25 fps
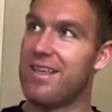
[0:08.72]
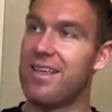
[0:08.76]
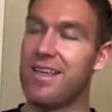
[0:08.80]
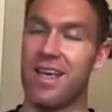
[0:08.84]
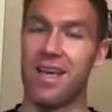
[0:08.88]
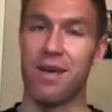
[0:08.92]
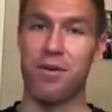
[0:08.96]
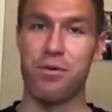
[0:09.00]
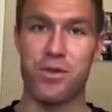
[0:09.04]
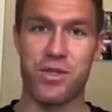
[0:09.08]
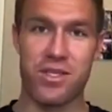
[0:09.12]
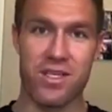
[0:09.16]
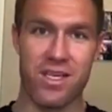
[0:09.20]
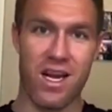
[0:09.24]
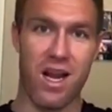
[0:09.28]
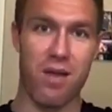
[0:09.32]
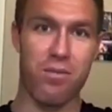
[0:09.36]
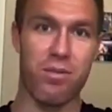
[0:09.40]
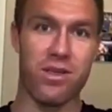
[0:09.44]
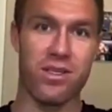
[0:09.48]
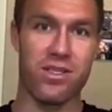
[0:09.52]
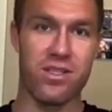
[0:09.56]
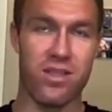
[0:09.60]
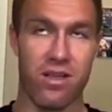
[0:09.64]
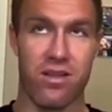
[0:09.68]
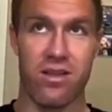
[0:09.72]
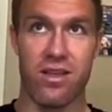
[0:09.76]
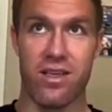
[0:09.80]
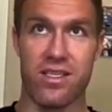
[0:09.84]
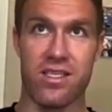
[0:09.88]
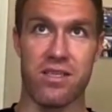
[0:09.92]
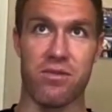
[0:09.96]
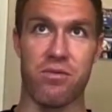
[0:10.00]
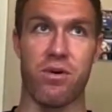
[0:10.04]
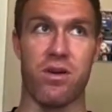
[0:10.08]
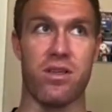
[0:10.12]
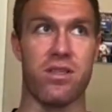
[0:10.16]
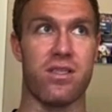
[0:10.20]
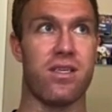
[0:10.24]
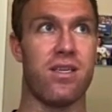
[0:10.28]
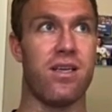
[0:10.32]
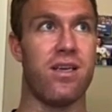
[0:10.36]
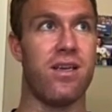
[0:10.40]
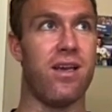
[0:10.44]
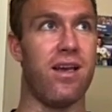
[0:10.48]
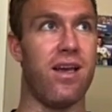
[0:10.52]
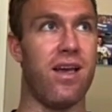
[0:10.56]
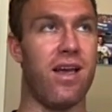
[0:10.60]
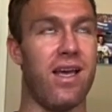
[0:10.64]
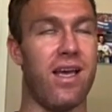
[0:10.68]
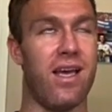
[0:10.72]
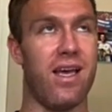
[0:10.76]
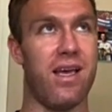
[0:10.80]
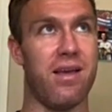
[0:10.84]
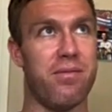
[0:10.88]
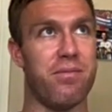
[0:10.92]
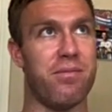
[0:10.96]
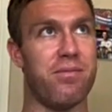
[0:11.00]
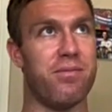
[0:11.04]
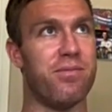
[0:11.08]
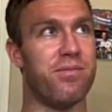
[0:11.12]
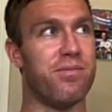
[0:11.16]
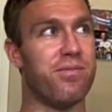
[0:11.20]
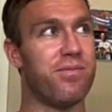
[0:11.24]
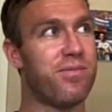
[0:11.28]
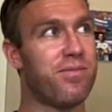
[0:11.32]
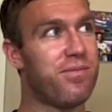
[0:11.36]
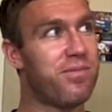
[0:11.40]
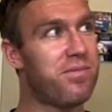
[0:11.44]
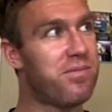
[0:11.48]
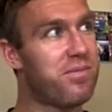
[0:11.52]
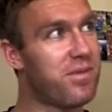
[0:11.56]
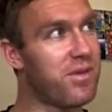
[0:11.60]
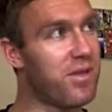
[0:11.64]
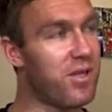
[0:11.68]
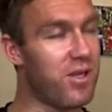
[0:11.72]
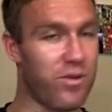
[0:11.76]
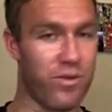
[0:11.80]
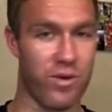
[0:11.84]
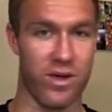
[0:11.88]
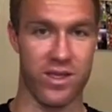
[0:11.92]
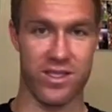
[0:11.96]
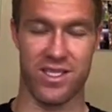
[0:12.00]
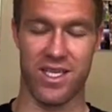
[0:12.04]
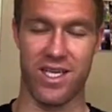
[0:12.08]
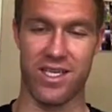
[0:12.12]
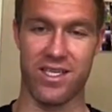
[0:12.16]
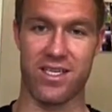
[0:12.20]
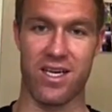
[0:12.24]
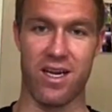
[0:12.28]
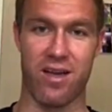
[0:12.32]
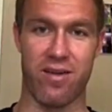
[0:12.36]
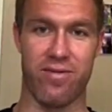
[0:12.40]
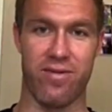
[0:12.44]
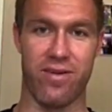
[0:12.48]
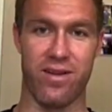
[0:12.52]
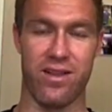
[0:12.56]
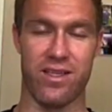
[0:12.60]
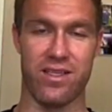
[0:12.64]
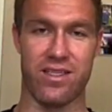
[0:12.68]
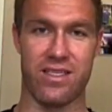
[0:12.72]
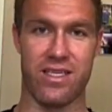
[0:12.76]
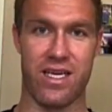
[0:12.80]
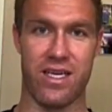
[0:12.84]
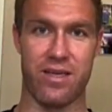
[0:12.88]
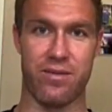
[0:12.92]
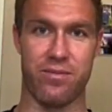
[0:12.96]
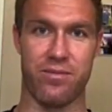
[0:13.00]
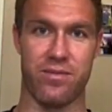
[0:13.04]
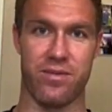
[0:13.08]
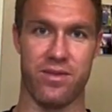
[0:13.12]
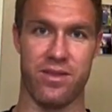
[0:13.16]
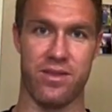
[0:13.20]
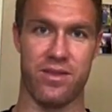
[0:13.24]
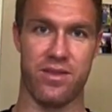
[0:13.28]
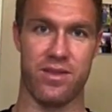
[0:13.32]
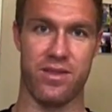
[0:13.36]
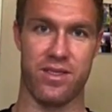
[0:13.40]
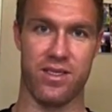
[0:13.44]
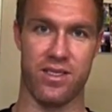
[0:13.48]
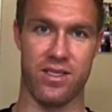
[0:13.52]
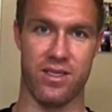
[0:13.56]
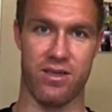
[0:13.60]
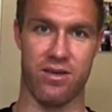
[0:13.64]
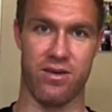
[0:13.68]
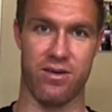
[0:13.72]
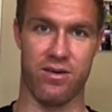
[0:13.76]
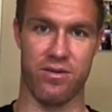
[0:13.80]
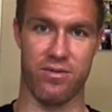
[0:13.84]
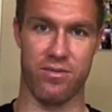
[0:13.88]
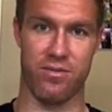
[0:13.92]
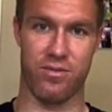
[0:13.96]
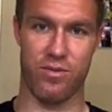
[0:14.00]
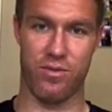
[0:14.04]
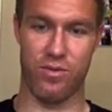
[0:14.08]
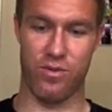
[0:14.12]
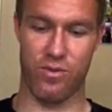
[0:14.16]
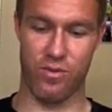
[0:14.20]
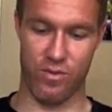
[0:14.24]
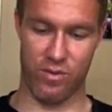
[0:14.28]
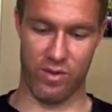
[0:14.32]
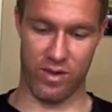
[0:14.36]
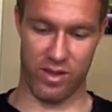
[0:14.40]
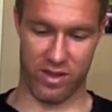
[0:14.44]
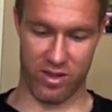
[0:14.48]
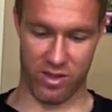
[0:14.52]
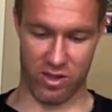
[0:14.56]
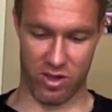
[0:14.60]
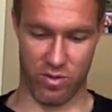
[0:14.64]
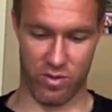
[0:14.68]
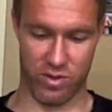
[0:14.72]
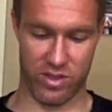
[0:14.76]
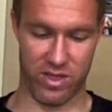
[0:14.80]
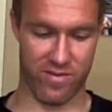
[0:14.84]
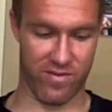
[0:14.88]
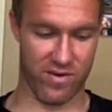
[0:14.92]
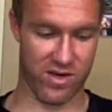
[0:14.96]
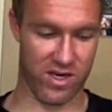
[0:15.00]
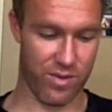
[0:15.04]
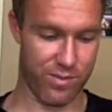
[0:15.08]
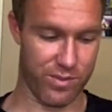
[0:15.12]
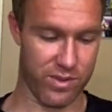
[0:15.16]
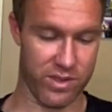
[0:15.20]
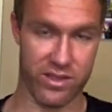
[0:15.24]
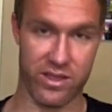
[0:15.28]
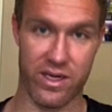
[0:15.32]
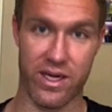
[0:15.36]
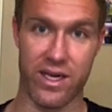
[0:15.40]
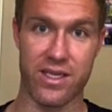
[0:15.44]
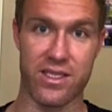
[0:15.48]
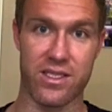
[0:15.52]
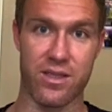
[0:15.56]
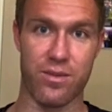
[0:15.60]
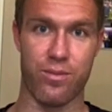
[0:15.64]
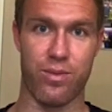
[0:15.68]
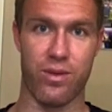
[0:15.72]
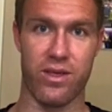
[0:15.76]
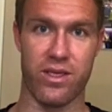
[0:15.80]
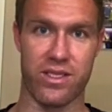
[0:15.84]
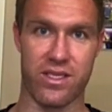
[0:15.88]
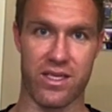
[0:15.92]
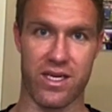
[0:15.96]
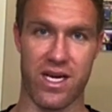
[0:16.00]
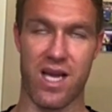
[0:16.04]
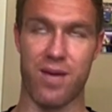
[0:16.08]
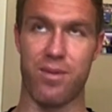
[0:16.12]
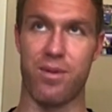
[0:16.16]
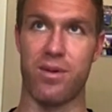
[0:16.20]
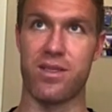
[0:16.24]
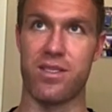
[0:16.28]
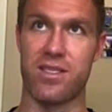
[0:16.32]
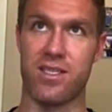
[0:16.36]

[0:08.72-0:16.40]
It was Scrabble Sundays. It was. You know what it's like trying to fill the time. So we thought we'd have a couple of drinks and play Scrabble.